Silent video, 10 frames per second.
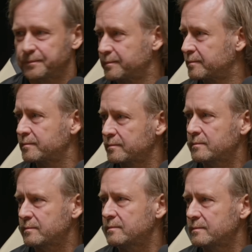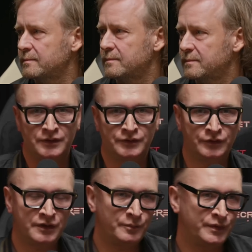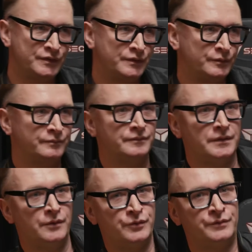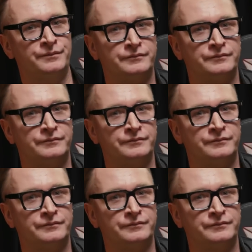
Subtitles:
But talking about our,